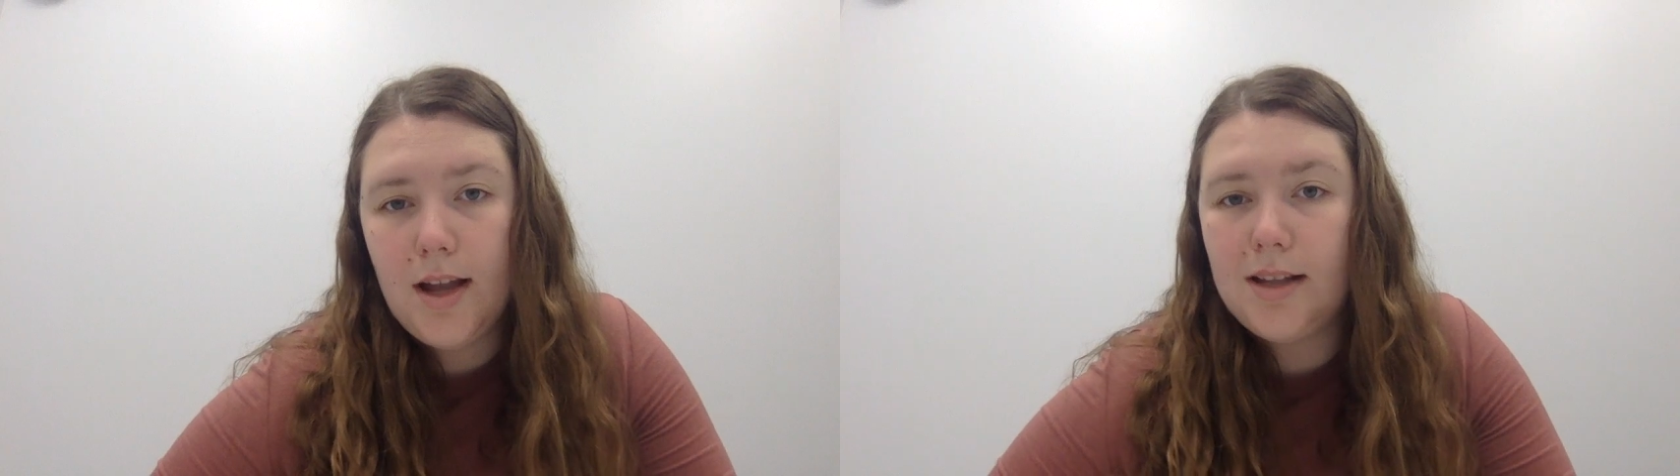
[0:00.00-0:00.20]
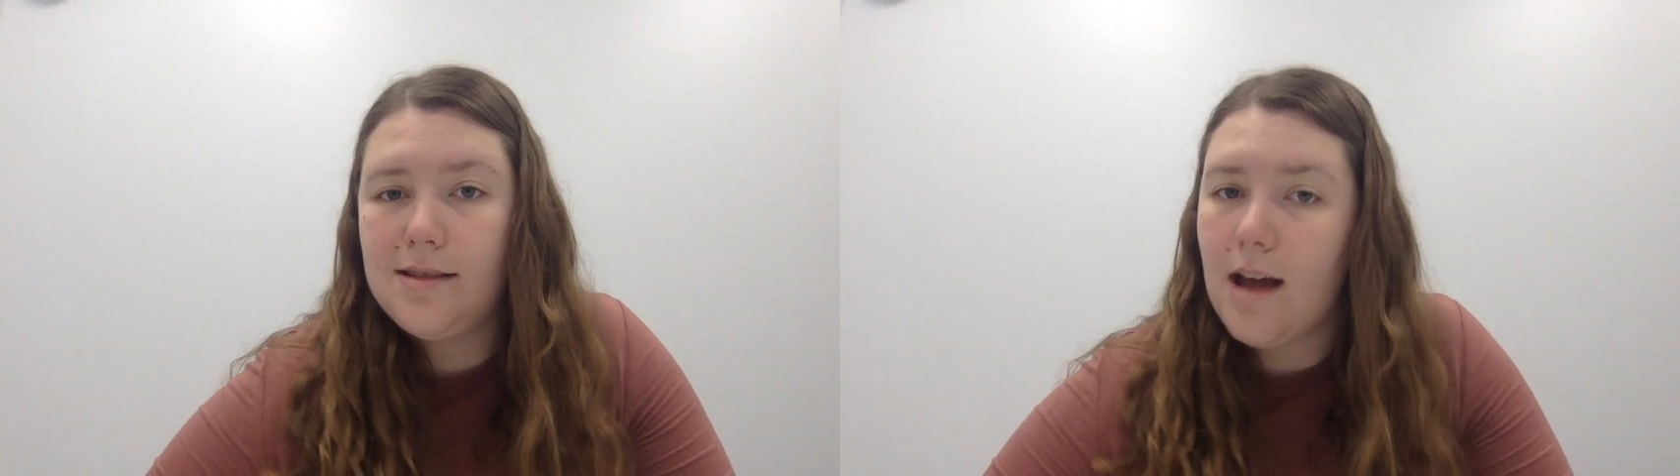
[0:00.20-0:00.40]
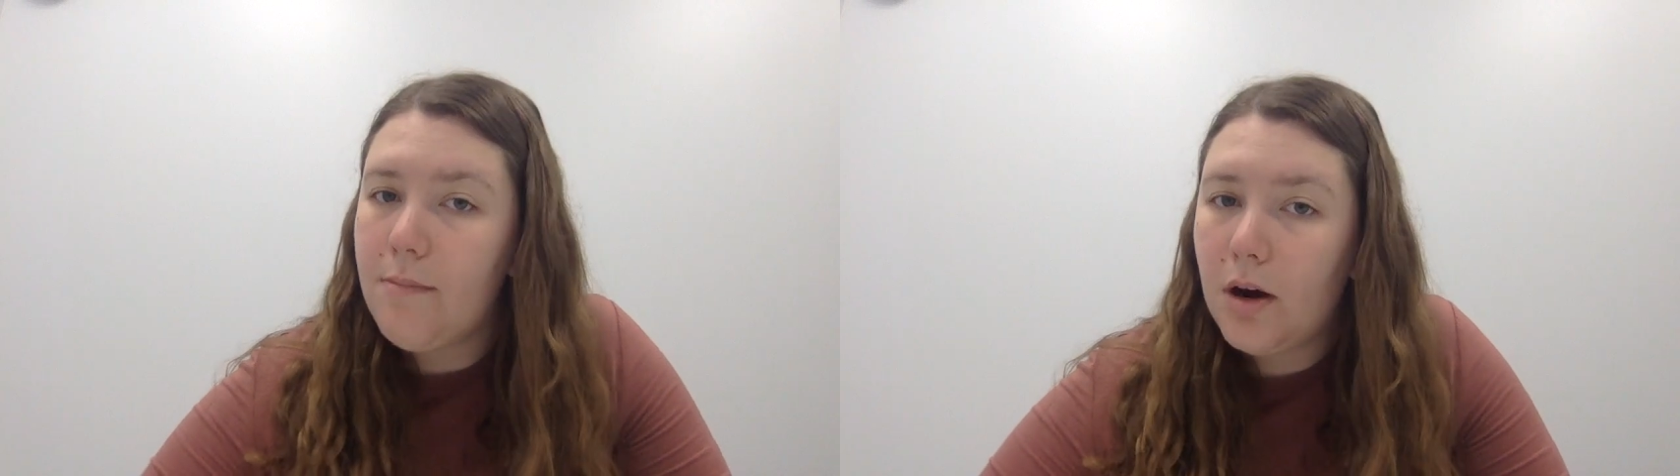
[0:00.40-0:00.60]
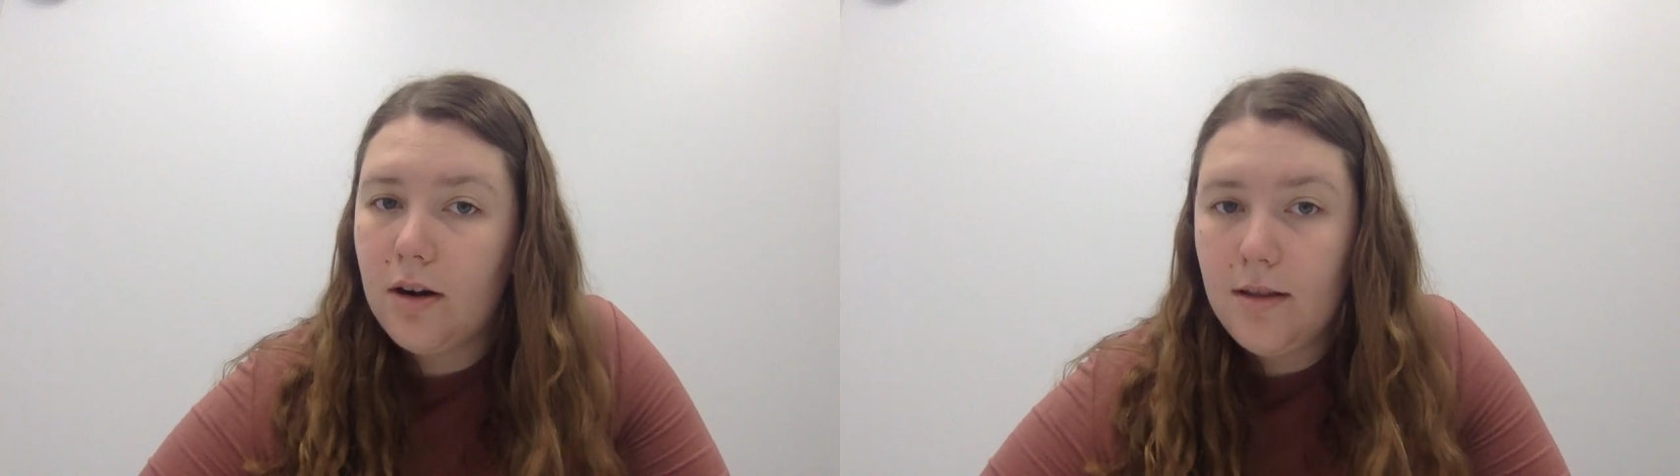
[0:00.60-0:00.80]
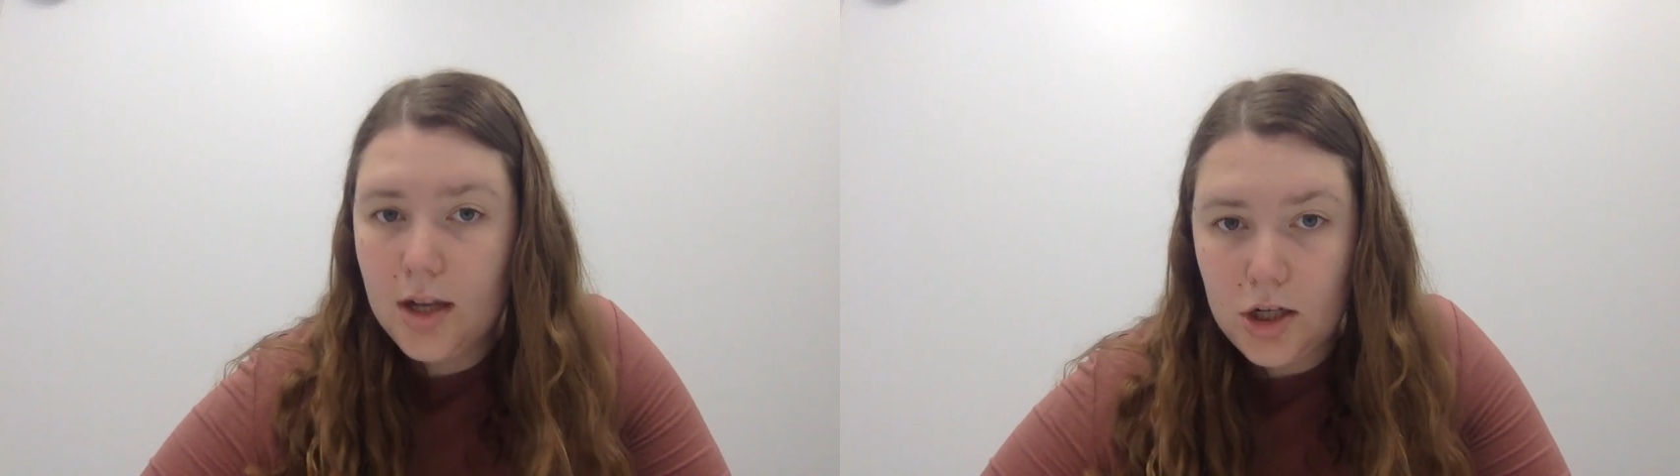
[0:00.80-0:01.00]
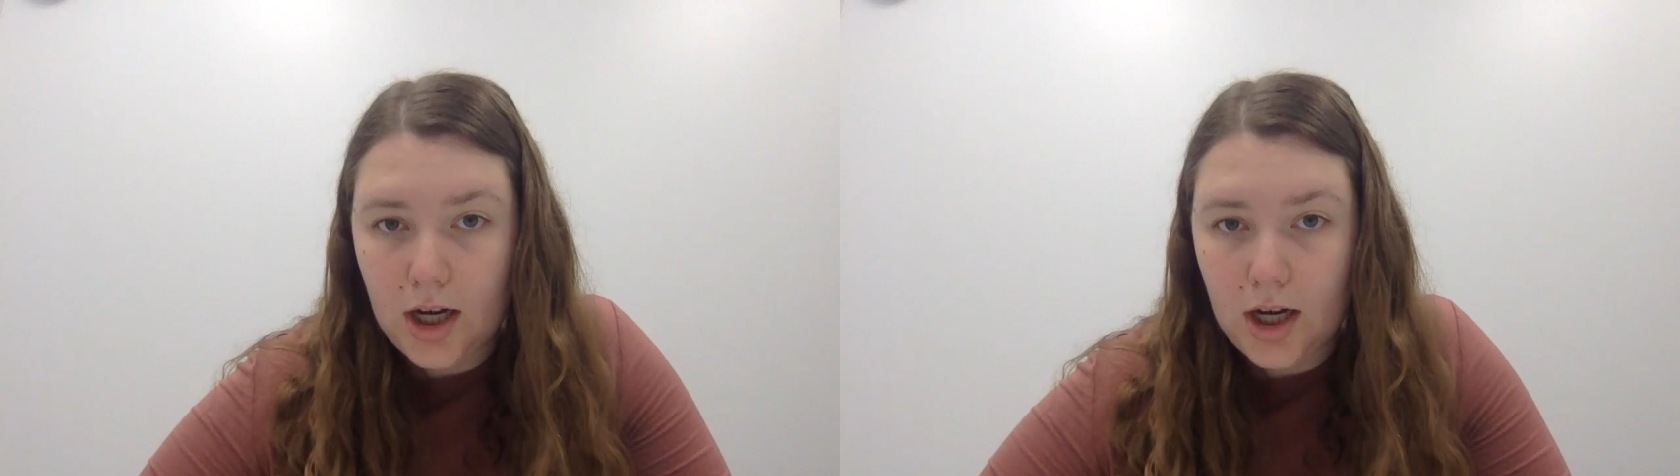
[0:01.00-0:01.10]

It's not part of the